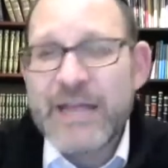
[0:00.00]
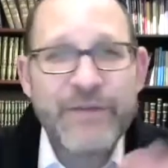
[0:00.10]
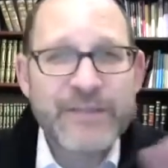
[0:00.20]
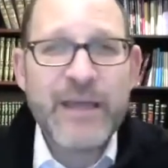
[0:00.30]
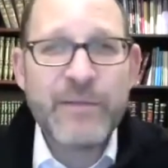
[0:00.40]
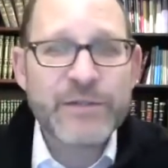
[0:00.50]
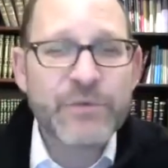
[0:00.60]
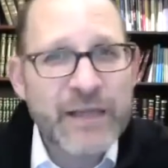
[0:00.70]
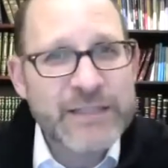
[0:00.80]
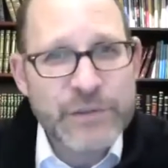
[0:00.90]
Sfas Emes
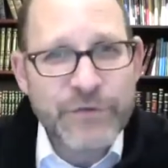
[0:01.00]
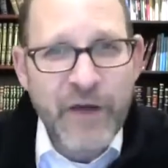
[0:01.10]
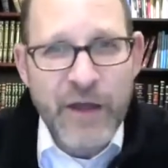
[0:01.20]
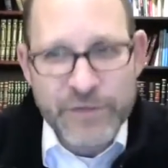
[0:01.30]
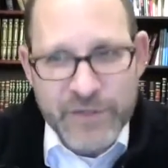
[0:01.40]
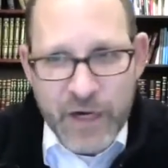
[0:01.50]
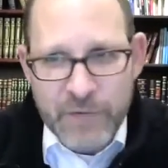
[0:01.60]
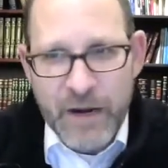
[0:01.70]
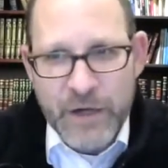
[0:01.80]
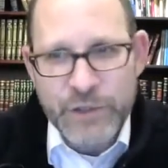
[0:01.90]
writes as follows on our
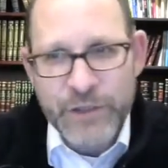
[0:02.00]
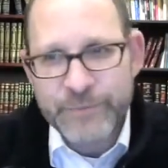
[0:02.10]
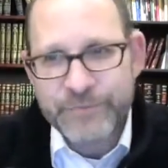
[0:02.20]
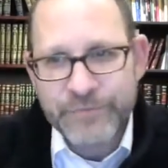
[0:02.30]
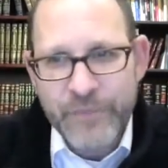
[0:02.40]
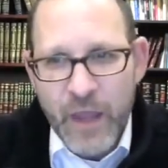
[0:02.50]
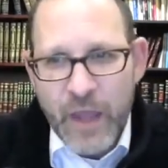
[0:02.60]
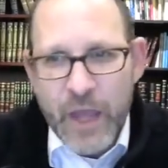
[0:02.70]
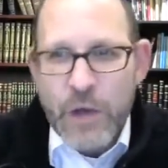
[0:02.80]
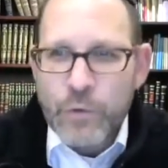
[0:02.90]
Parsha.
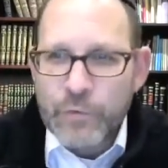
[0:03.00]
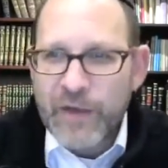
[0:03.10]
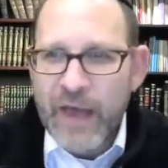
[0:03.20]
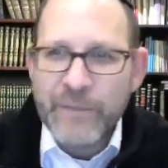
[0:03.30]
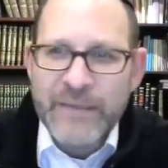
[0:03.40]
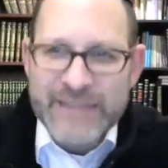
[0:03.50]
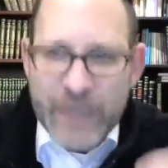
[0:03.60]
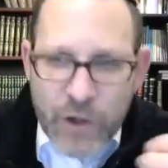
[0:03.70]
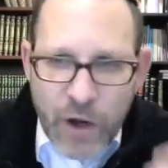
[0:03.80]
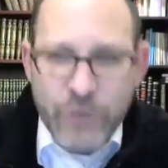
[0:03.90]
Uve emes
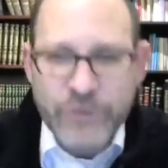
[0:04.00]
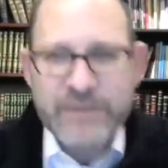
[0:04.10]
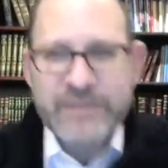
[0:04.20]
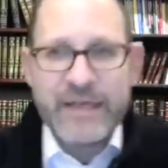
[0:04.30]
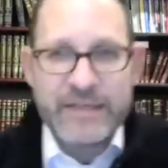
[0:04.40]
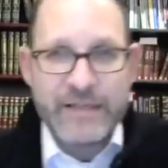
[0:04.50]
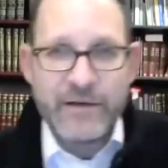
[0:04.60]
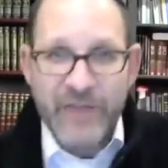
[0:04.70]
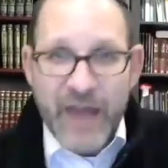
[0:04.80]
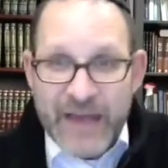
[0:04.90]
hagolus, this idea
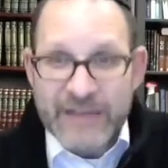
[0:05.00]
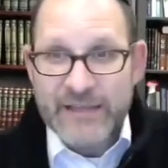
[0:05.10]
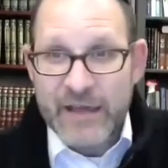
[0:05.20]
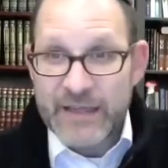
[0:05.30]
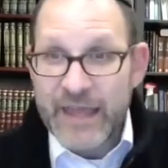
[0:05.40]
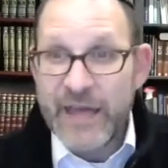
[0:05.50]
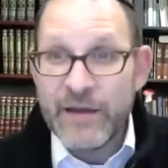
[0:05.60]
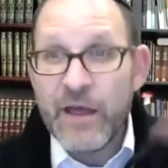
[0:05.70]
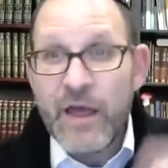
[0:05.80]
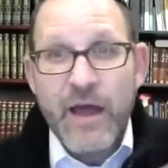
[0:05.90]
of exile.
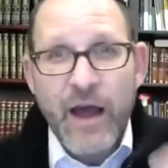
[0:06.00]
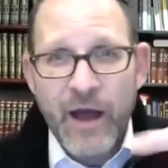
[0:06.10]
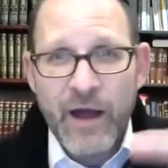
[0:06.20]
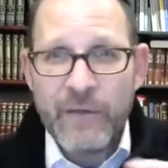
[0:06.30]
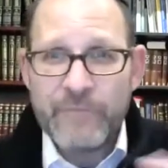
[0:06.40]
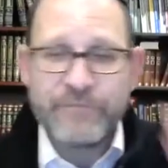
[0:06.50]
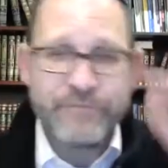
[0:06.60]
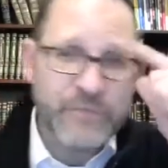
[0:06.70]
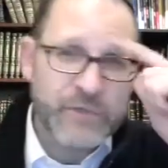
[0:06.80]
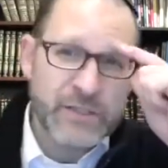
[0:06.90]
Again,
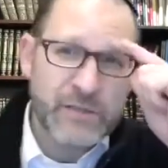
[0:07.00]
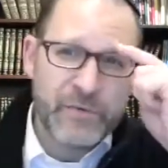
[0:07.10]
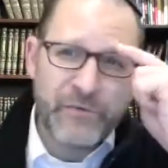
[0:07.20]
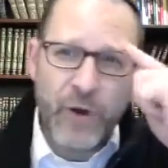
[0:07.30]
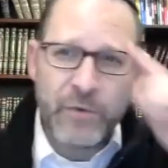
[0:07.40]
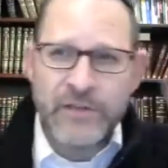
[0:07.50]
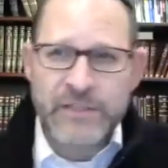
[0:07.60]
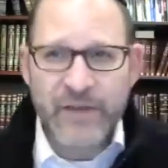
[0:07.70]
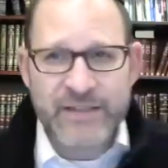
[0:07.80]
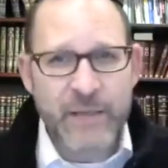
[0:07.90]
before I read this
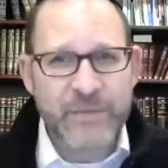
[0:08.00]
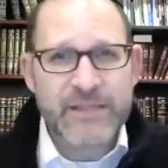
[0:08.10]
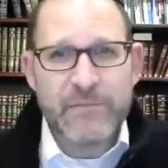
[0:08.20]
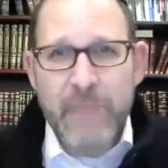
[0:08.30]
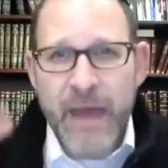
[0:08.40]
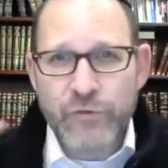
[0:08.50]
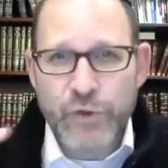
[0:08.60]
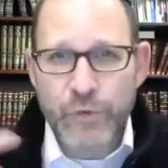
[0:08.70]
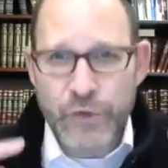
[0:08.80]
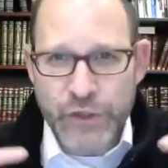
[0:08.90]
Sfas Emes, the
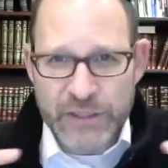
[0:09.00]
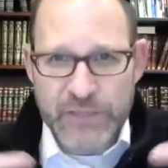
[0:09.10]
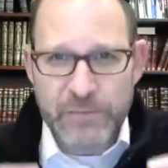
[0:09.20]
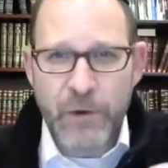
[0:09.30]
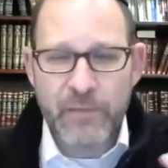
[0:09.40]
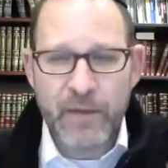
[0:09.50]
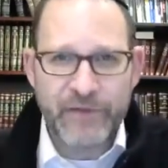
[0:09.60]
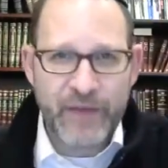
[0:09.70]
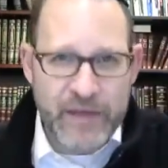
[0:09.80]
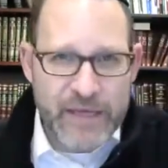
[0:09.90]
Medrash which just spoke about
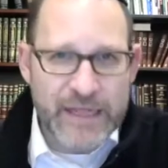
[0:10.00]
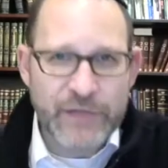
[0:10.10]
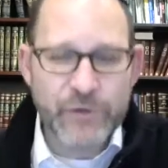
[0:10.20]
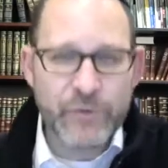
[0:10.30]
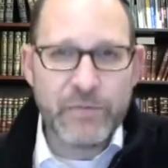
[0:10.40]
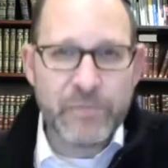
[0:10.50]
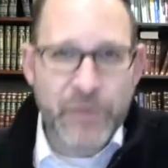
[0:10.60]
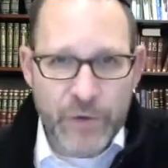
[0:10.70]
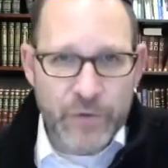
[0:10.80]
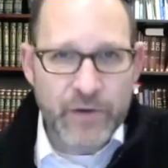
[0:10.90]
the need to
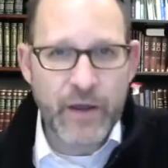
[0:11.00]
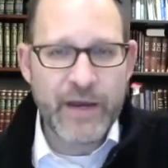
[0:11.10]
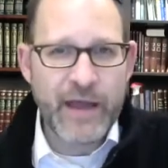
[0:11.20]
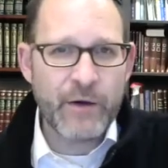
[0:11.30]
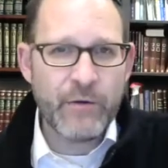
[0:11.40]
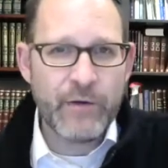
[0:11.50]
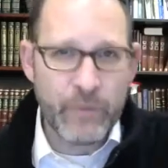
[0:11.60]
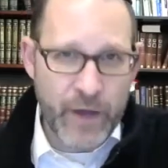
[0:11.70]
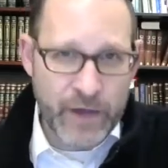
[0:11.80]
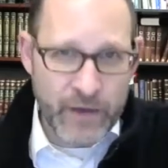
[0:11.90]
rebuke, and how
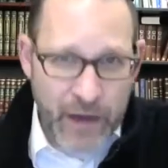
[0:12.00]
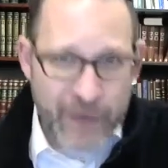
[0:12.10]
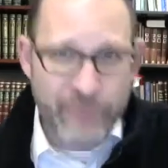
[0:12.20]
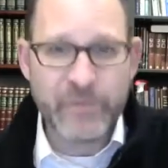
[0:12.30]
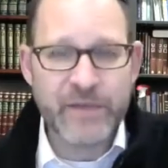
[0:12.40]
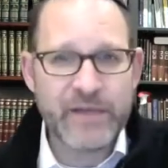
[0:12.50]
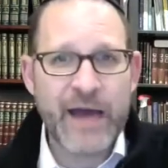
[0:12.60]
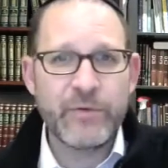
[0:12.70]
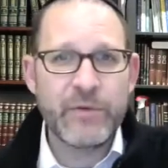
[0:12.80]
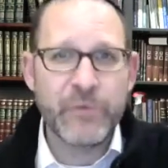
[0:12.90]
when Avram did
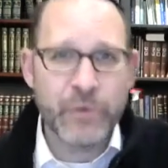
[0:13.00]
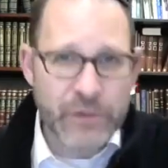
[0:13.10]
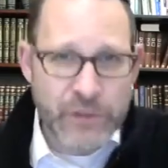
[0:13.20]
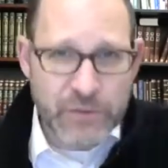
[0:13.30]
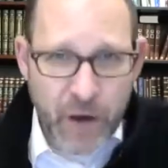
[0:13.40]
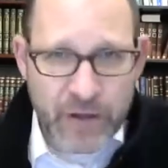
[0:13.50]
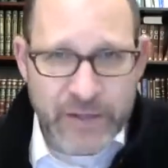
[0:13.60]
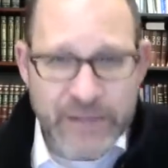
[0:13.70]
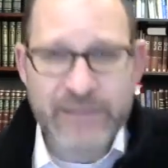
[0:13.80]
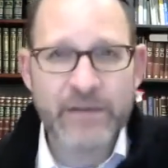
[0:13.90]
not rebuke Yishmael,
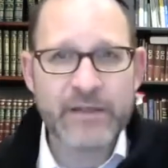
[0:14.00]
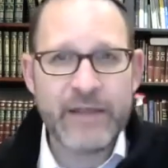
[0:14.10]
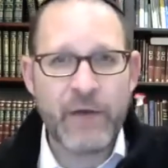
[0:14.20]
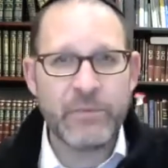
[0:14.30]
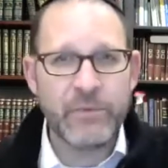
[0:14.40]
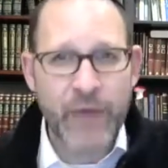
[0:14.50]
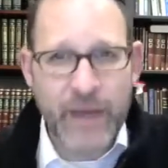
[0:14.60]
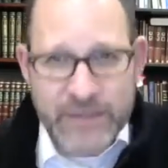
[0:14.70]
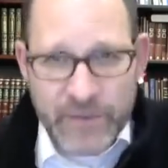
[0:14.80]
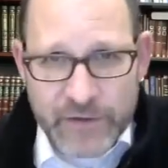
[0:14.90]
and Yitzchak did not rebuke
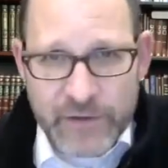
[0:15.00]
Esav, and